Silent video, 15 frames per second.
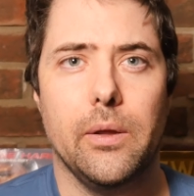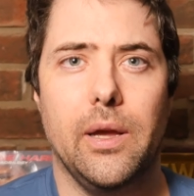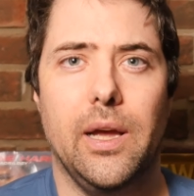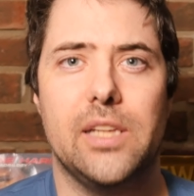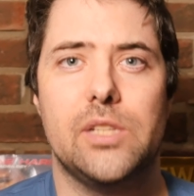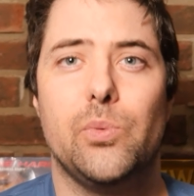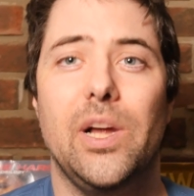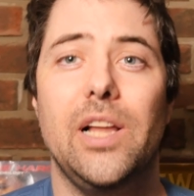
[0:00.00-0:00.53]

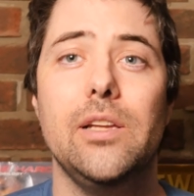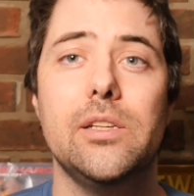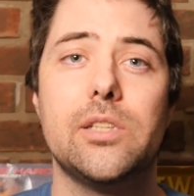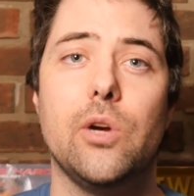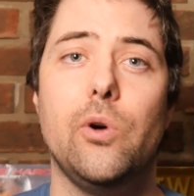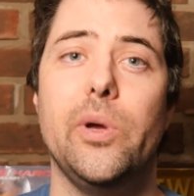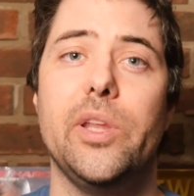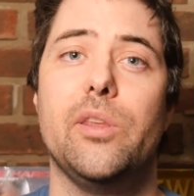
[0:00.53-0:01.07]
As well as
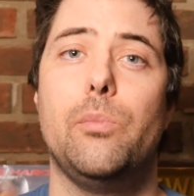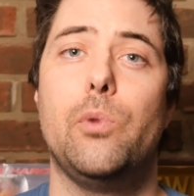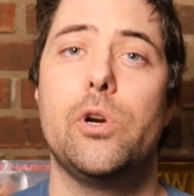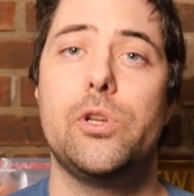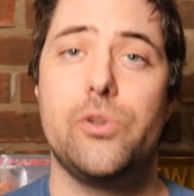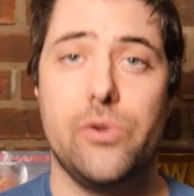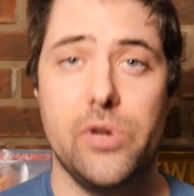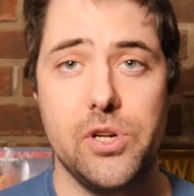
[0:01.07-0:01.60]
going the more
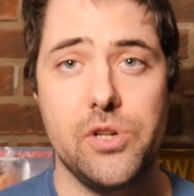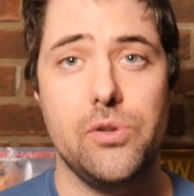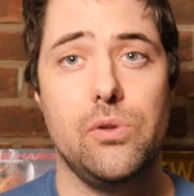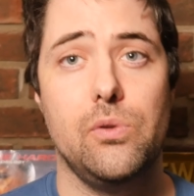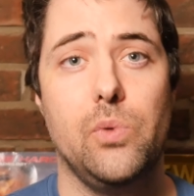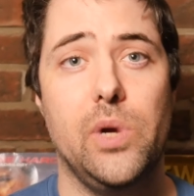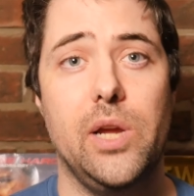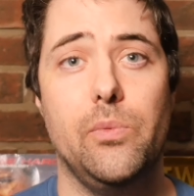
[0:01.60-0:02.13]

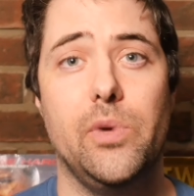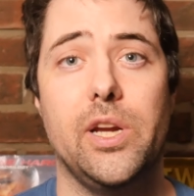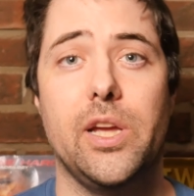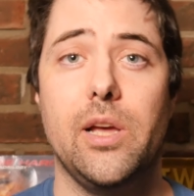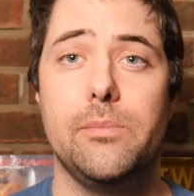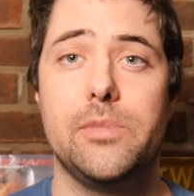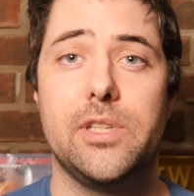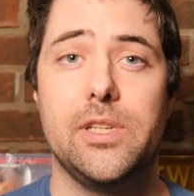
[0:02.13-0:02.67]
traditional way when it
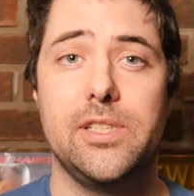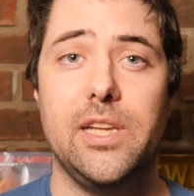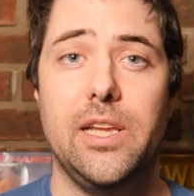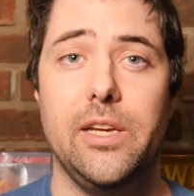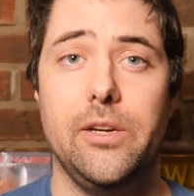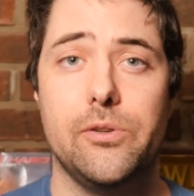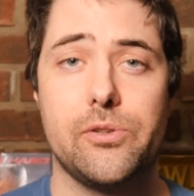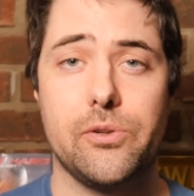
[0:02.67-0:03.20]
comes to
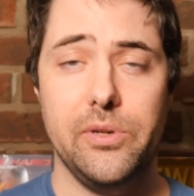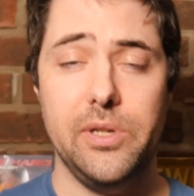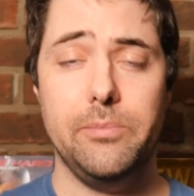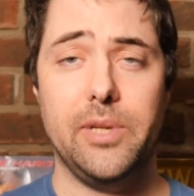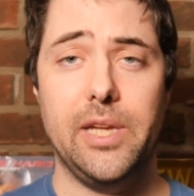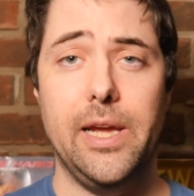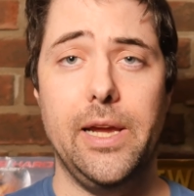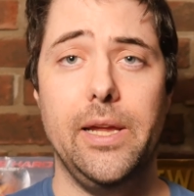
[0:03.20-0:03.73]
selling your
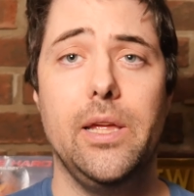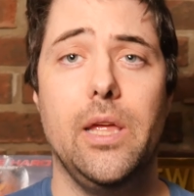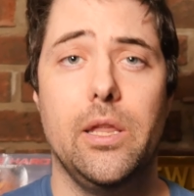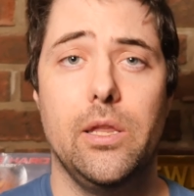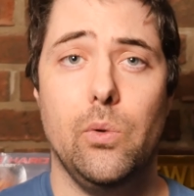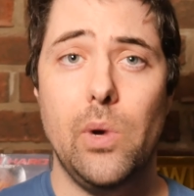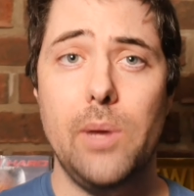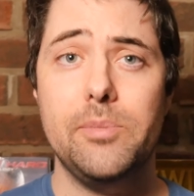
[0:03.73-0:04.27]
screenplay,
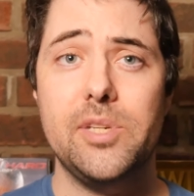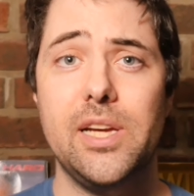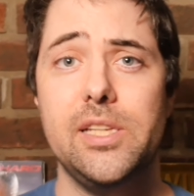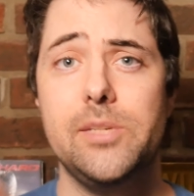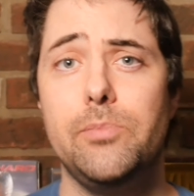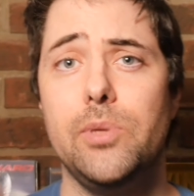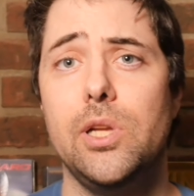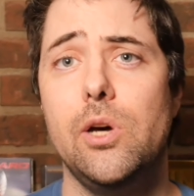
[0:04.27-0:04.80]
the
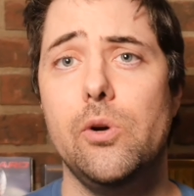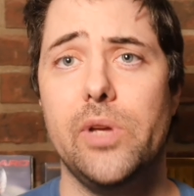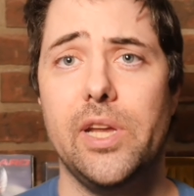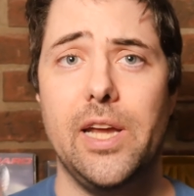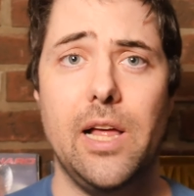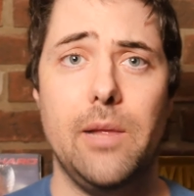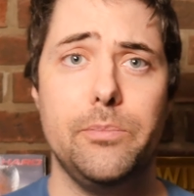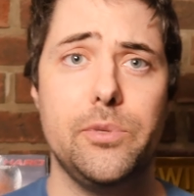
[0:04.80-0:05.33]
websites below can
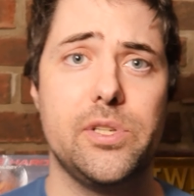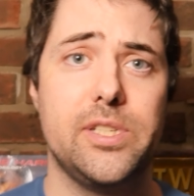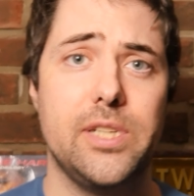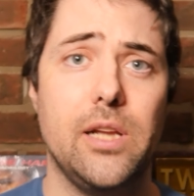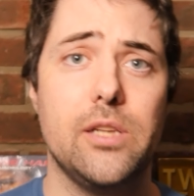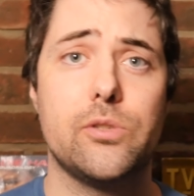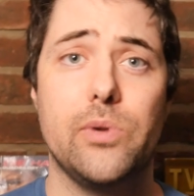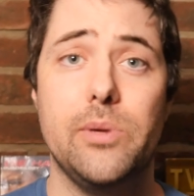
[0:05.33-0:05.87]
help you
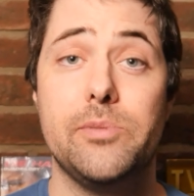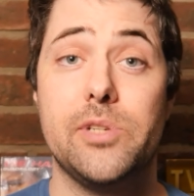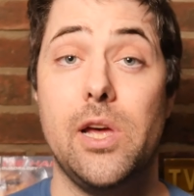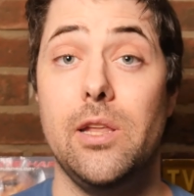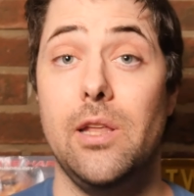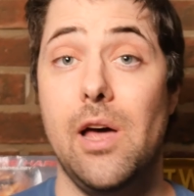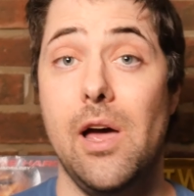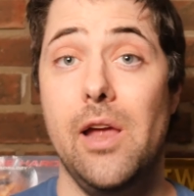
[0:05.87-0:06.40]
sell scripts
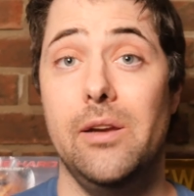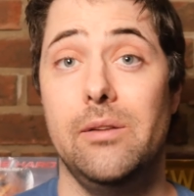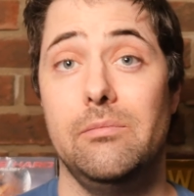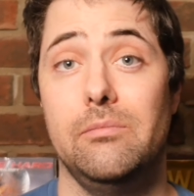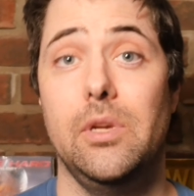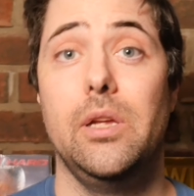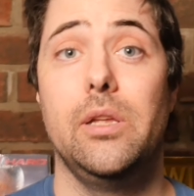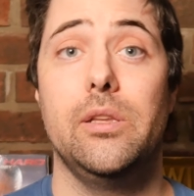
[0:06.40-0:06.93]
online.
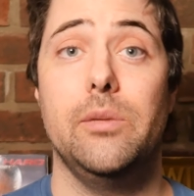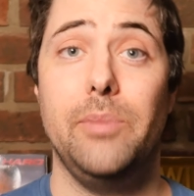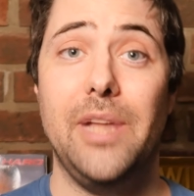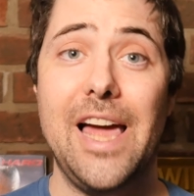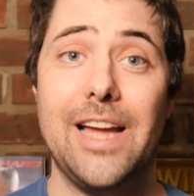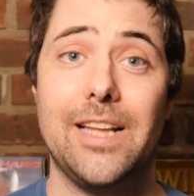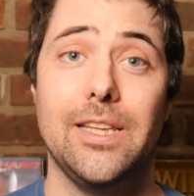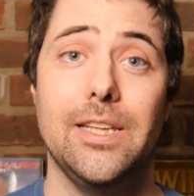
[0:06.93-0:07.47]
The
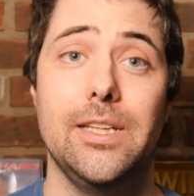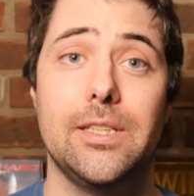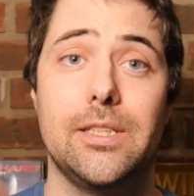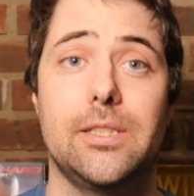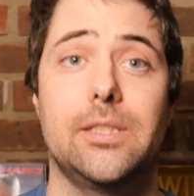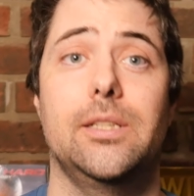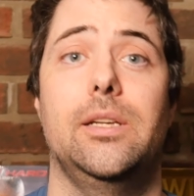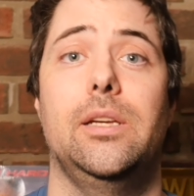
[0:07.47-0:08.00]

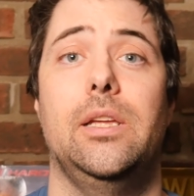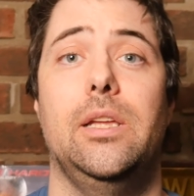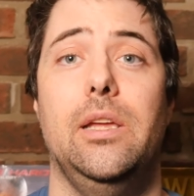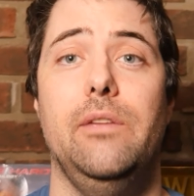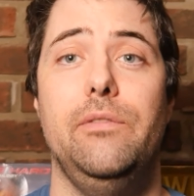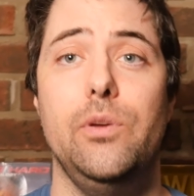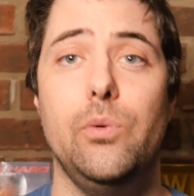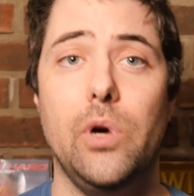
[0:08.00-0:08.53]
Blacklist.
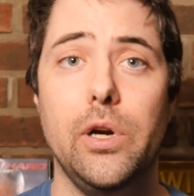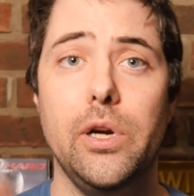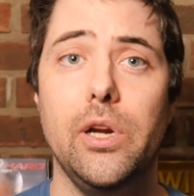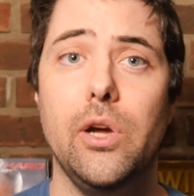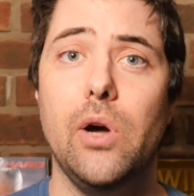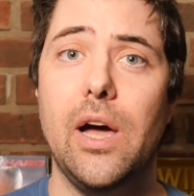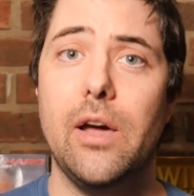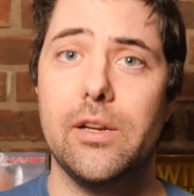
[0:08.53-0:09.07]
If you want to
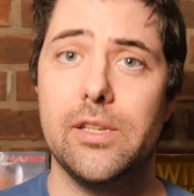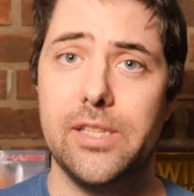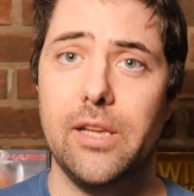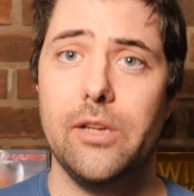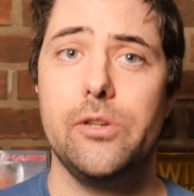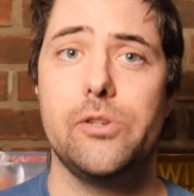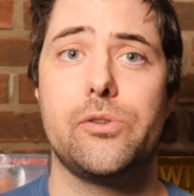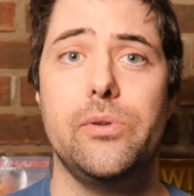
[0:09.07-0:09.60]
know how to
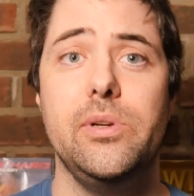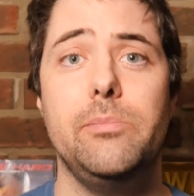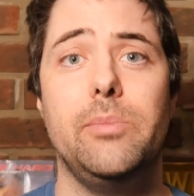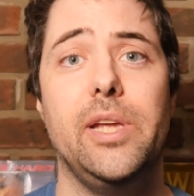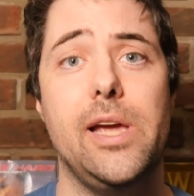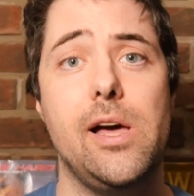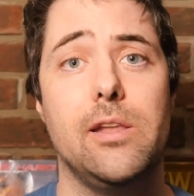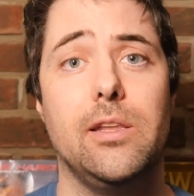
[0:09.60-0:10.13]
sell your
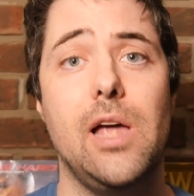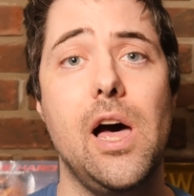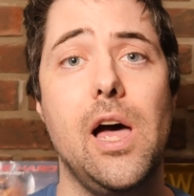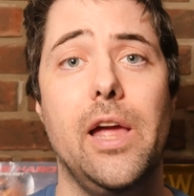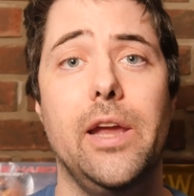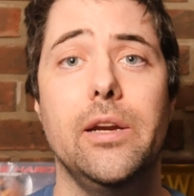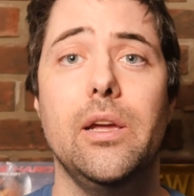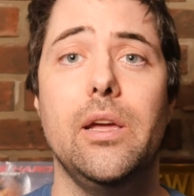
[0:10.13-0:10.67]
screenplay
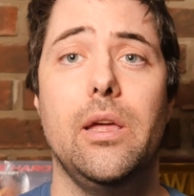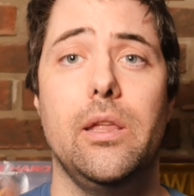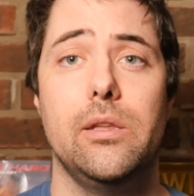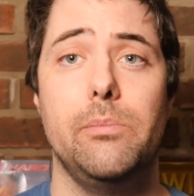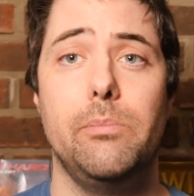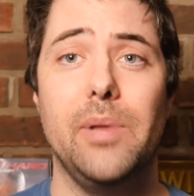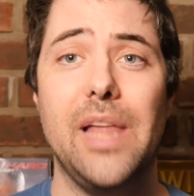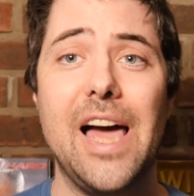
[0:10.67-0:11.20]
online,
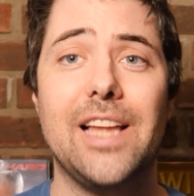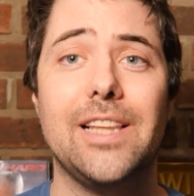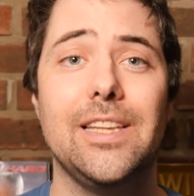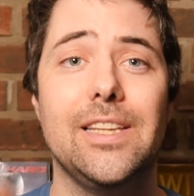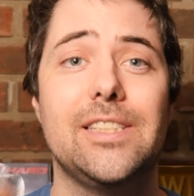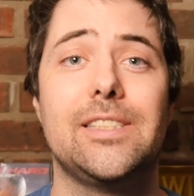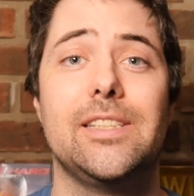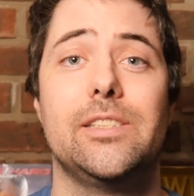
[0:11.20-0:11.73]
the
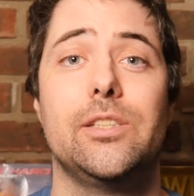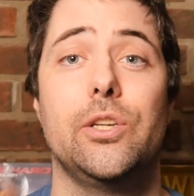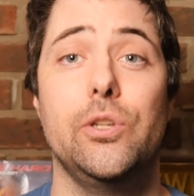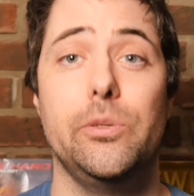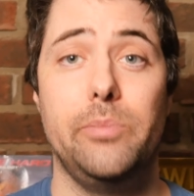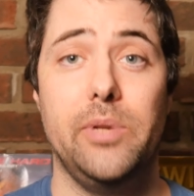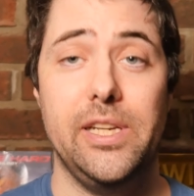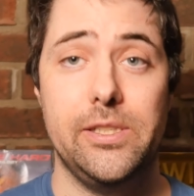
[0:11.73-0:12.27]
Blacklist is a
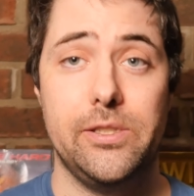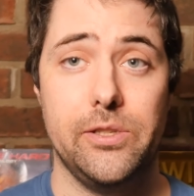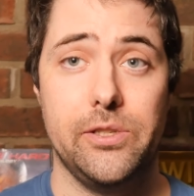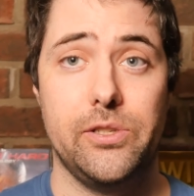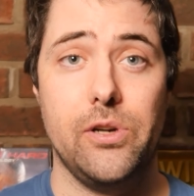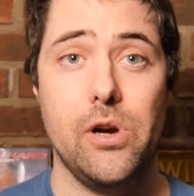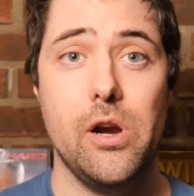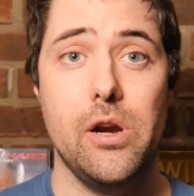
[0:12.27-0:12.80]
good place to
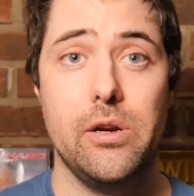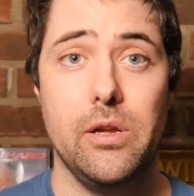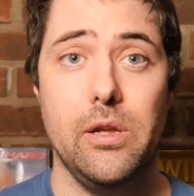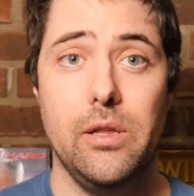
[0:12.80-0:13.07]
start.